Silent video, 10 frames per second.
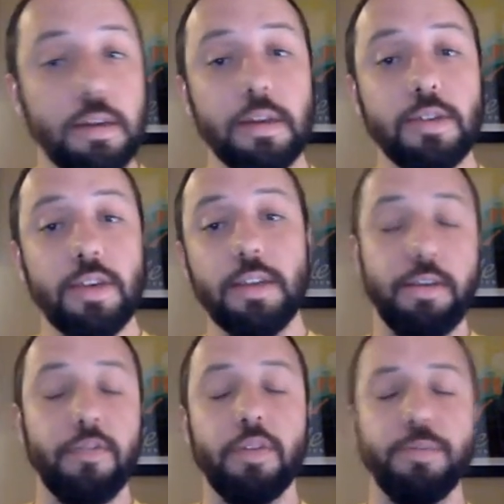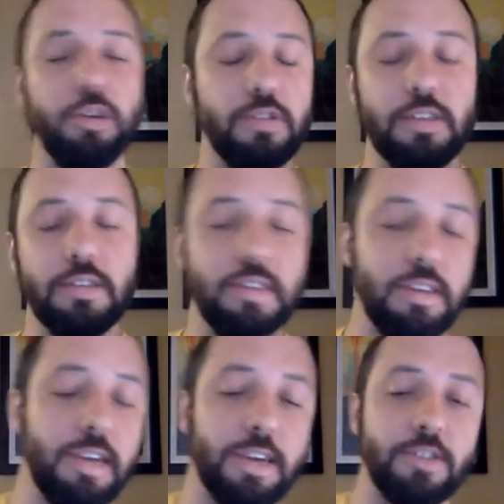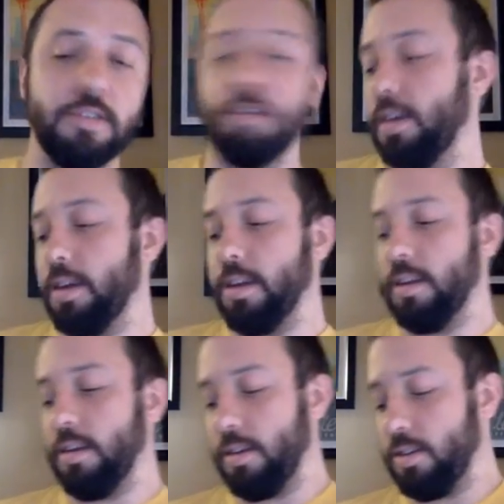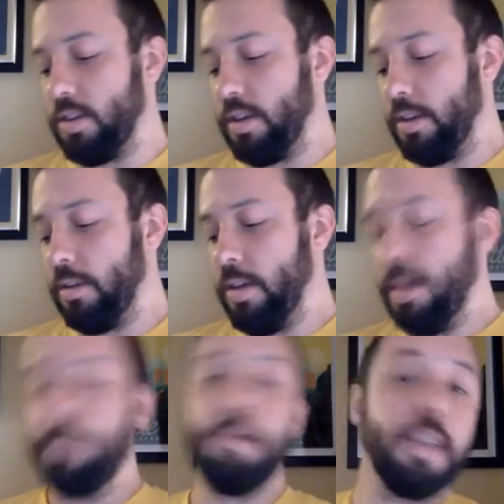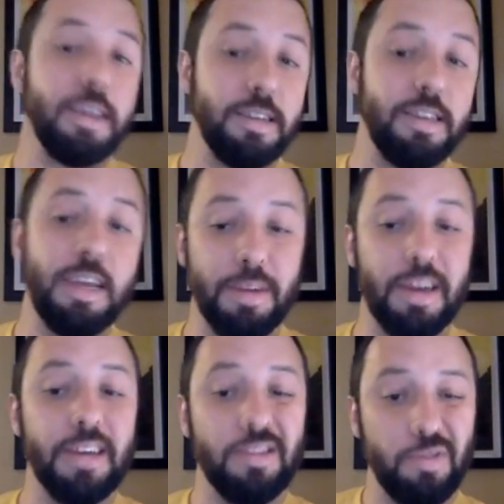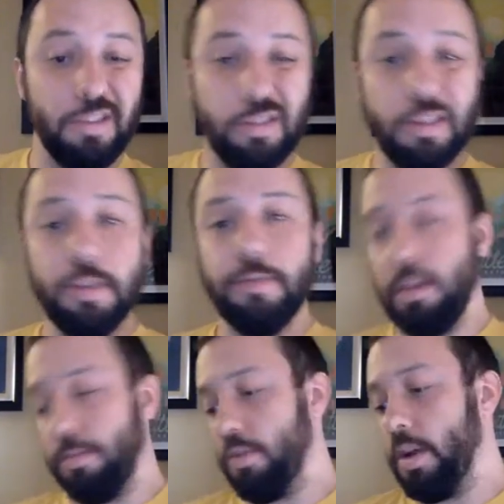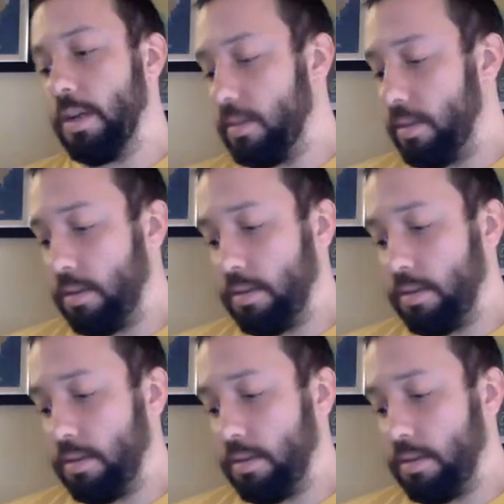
She had to have an emergency C-section, and she had pitting edema as a result of the pregnancy.